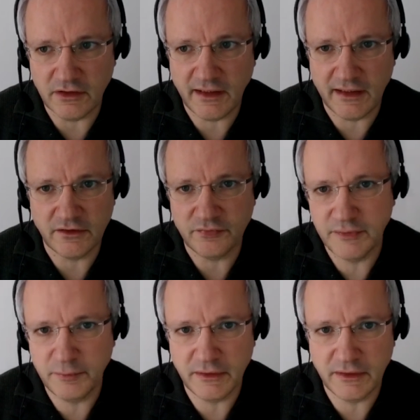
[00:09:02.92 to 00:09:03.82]
kind of
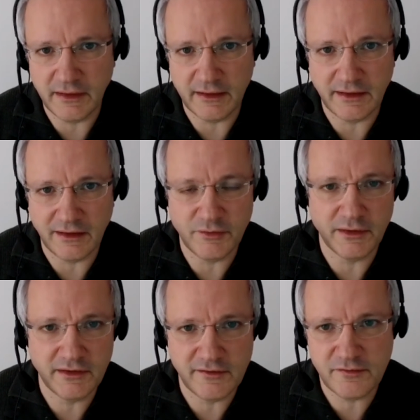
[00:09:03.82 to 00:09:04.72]
people, and
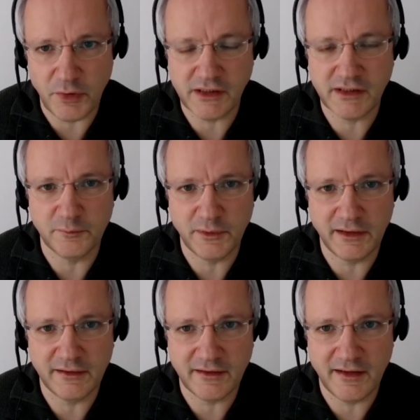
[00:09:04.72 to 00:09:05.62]
everybody is welcome,
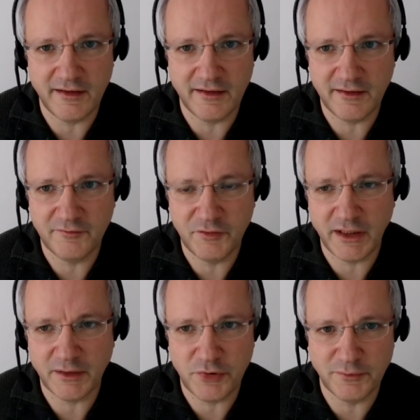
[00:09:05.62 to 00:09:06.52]
and we
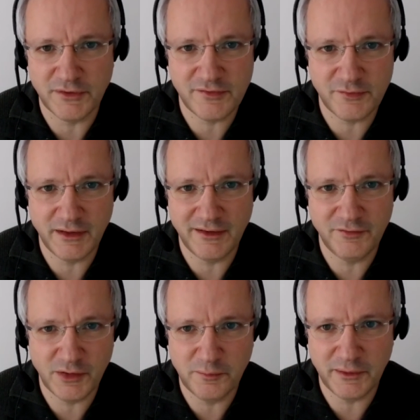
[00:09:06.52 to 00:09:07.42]
can promise we
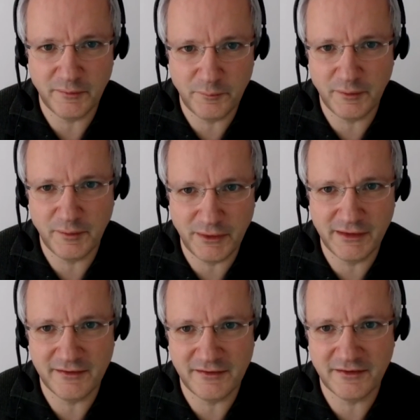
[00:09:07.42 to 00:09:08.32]
will
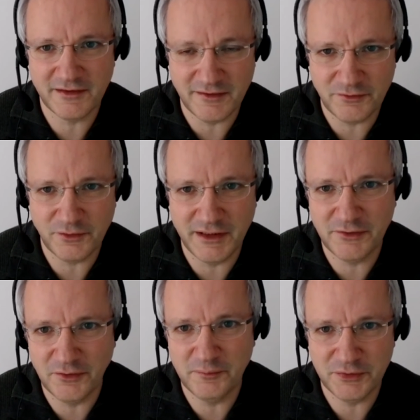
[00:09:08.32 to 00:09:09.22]
build a really
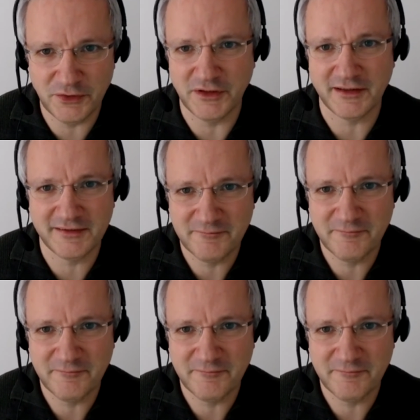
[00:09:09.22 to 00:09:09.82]
cool product.